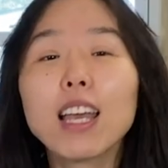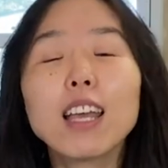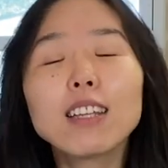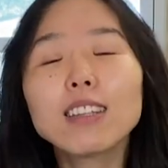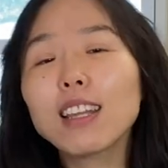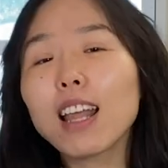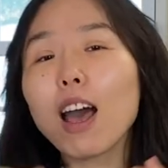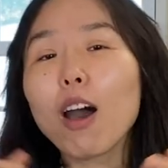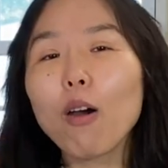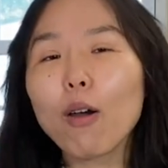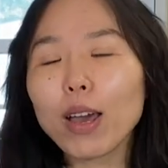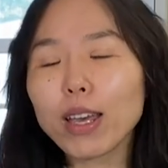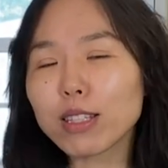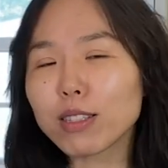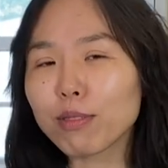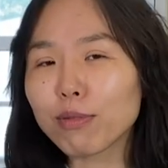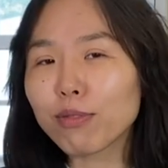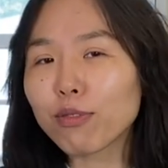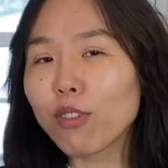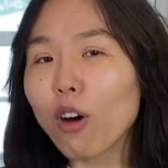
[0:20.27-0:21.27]
Now it's
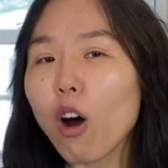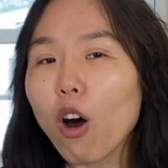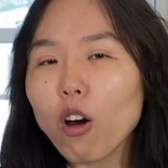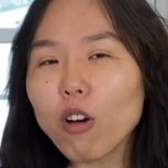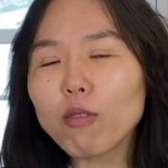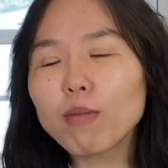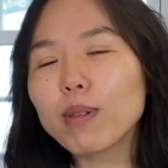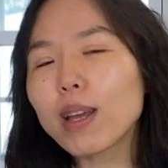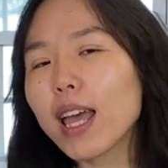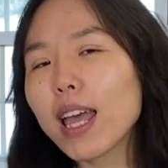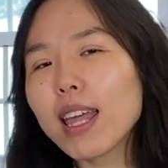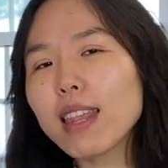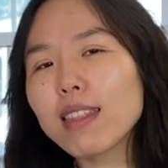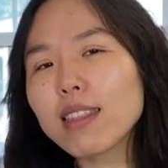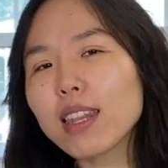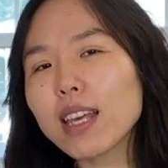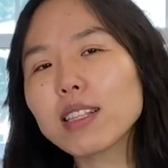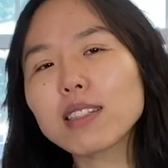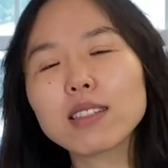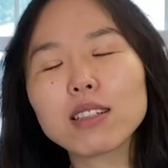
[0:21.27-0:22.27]
fall and
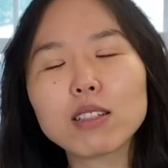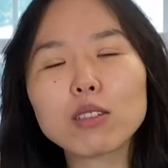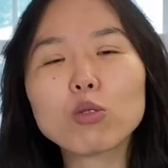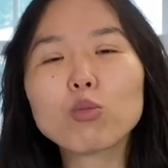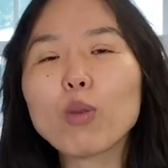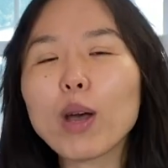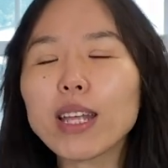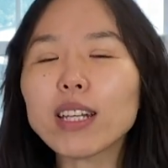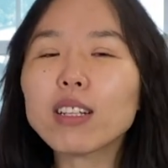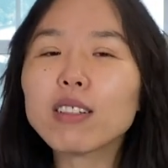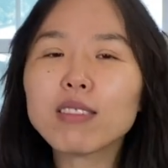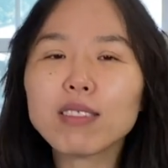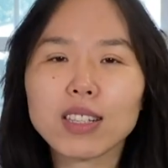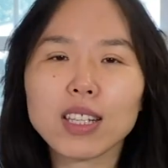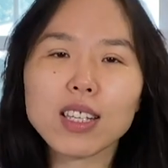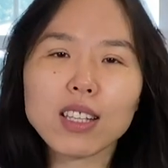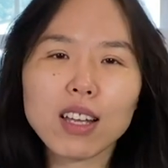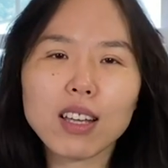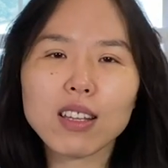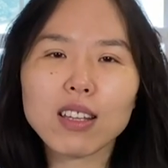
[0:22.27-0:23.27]
that's the sweater
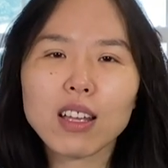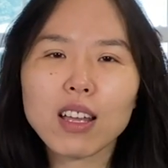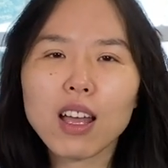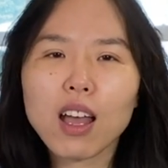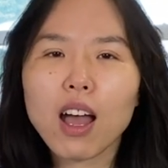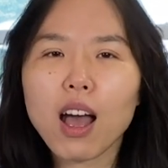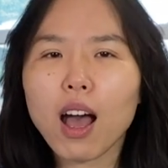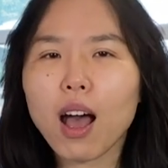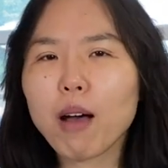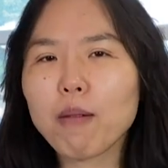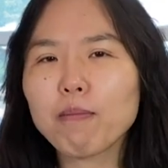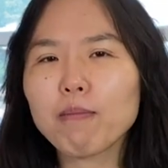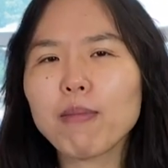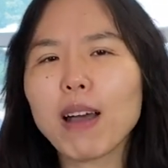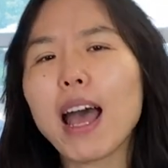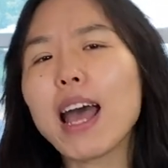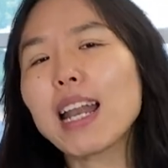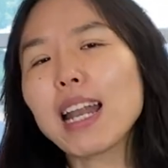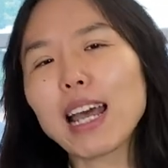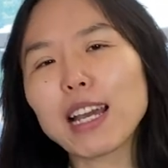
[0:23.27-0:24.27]
season.
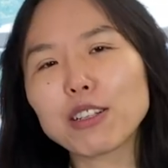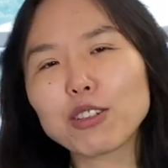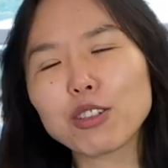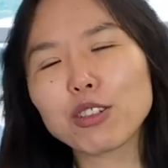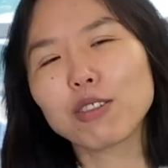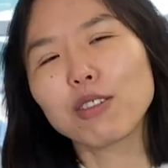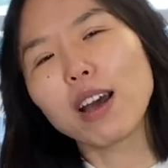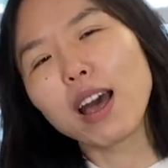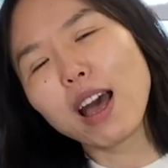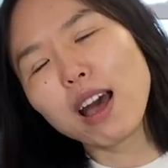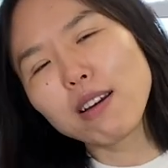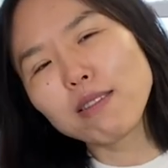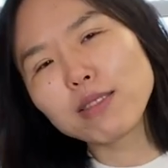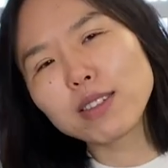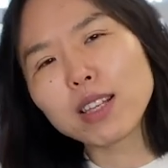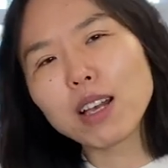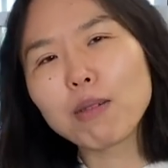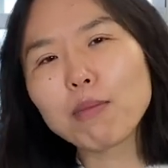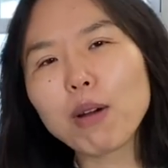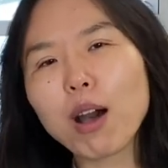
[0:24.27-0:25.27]
I like to have
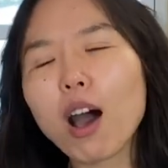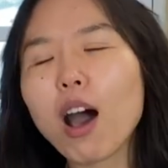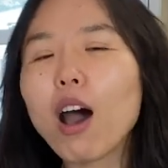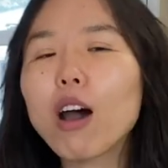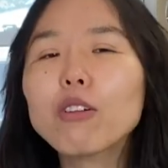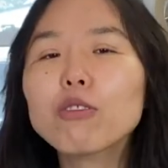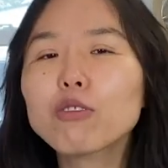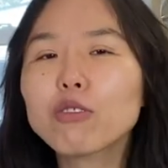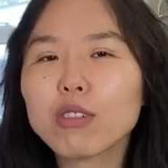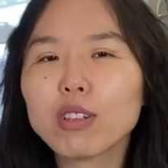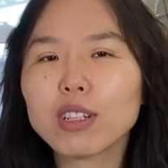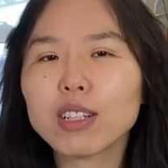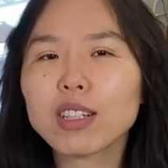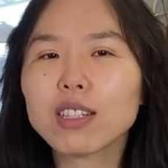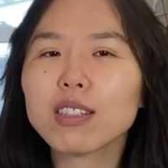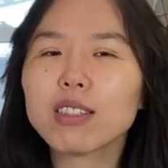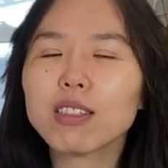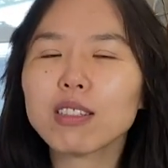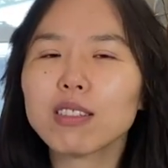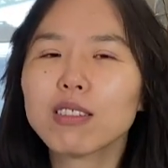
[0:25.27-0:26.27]
some hot
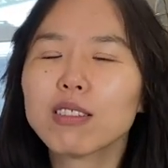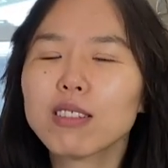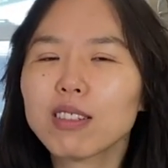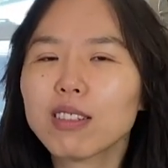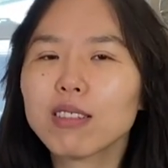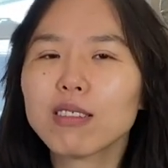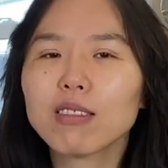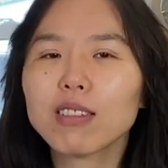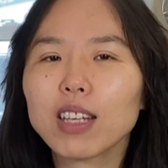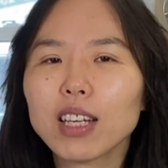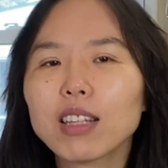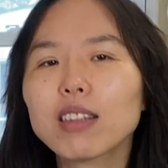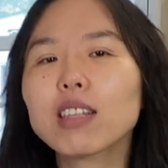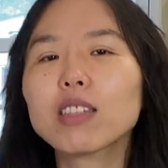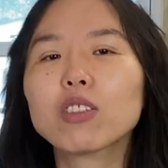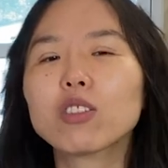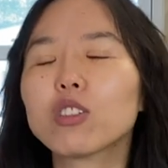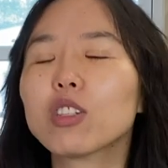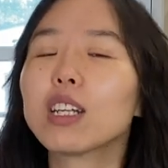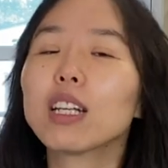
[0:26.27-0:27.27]
drinks in
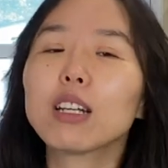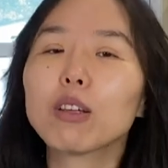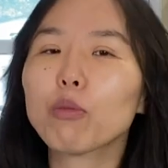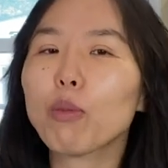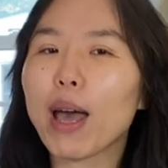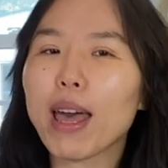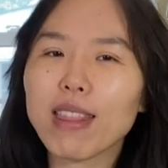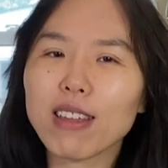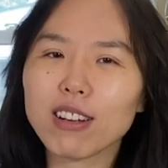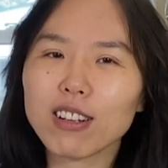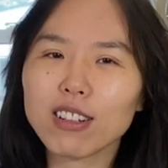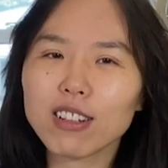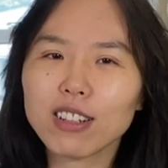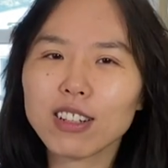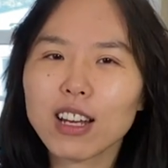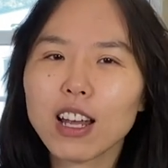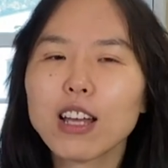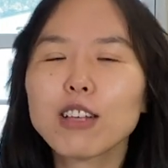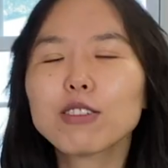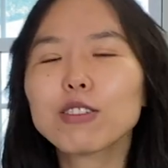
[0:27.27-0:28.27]
this chilly weather.
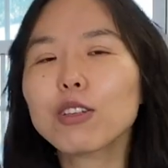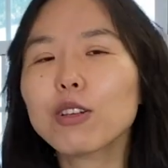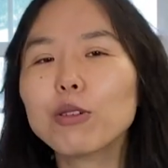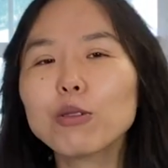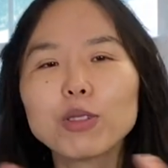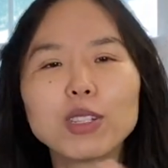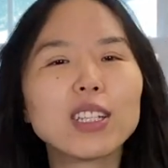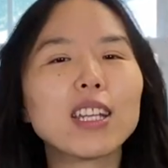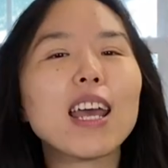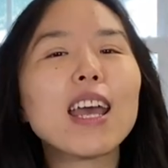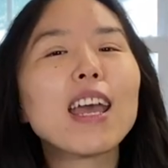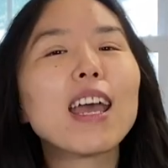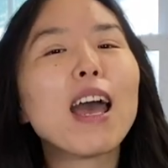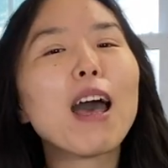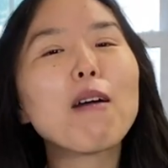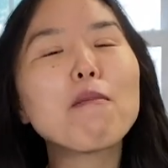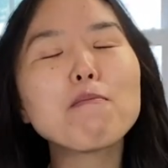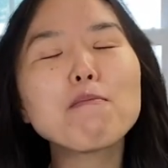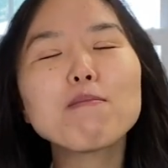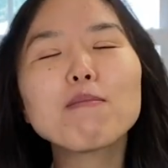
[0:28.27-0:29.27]
So today
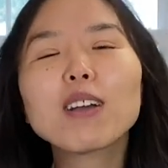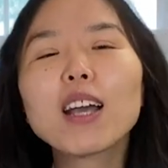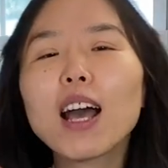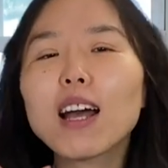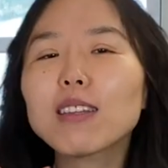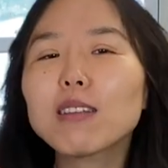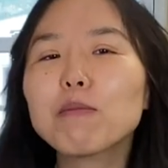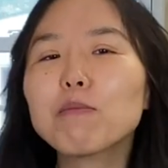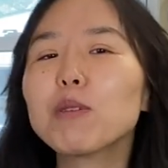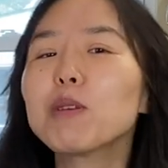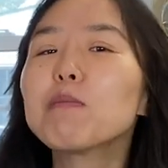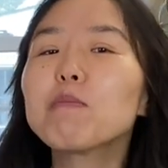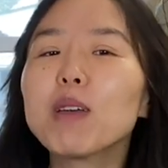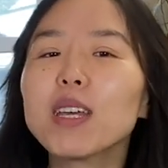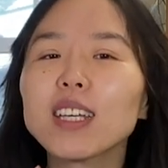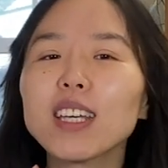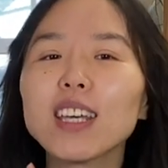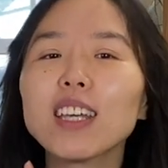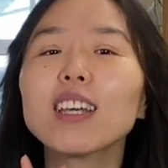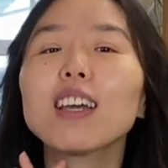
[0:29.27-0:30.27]
I'm gonna be
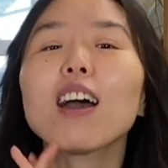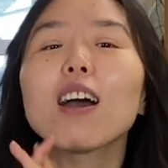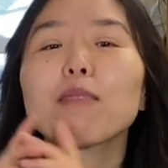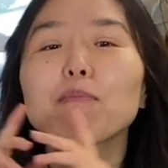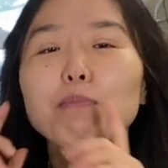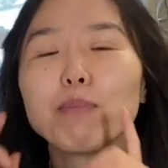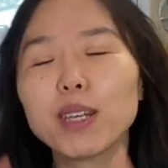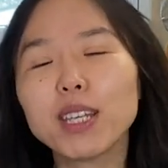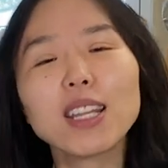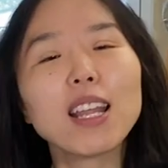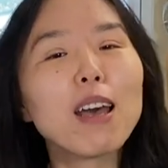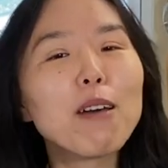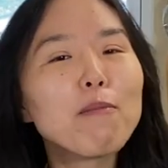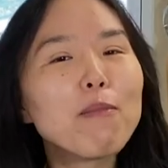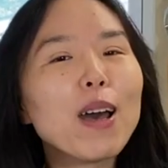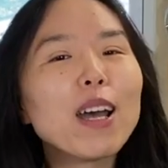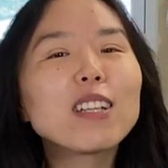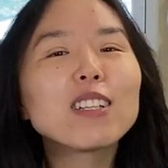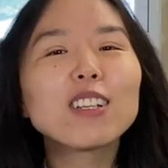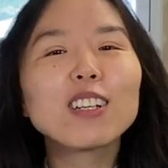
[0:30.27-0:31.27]
making a peanut
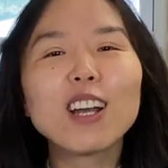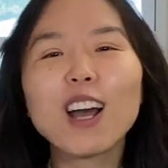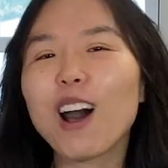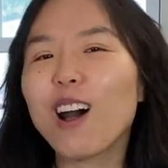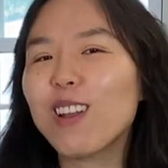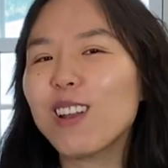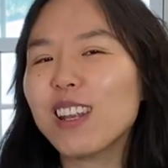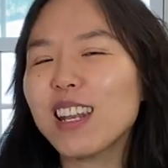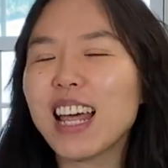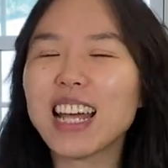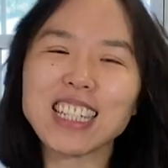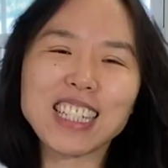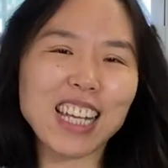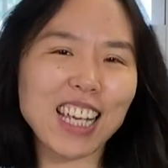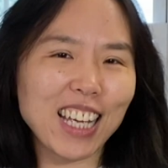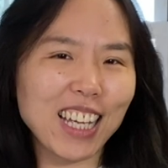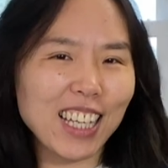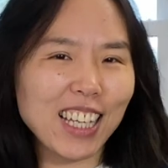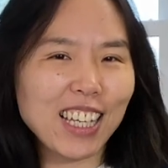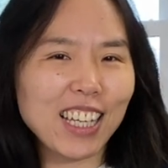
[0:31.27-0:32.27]
butter hot latte.
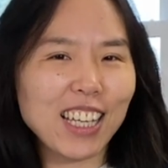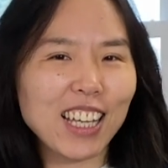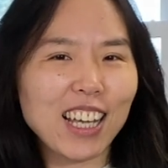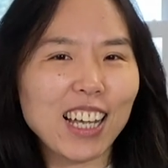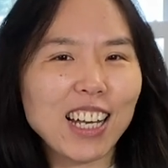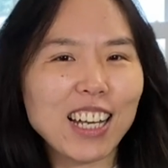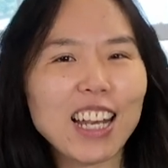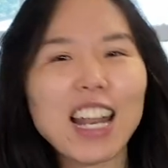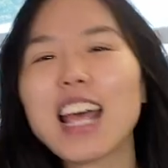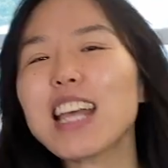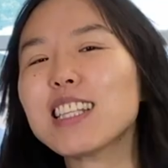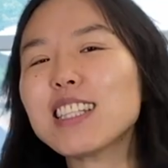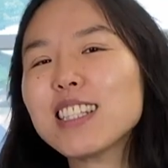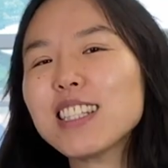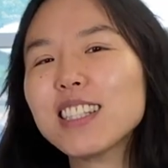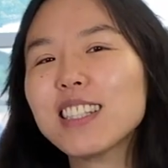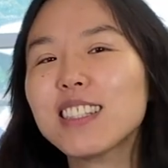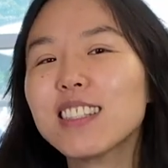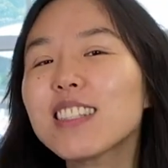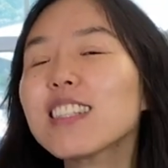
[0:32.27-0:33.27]
Let's
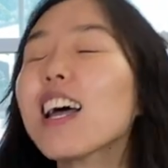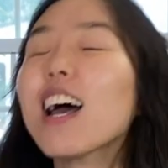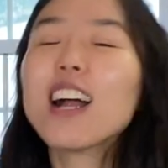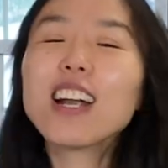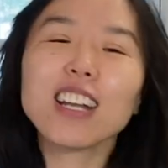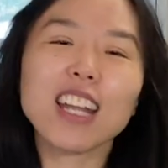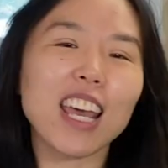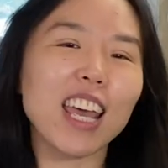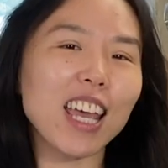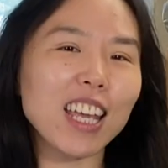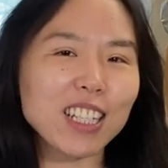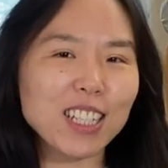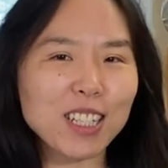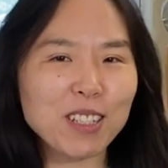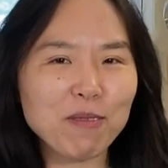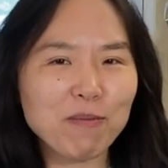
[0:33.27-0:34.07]
start it!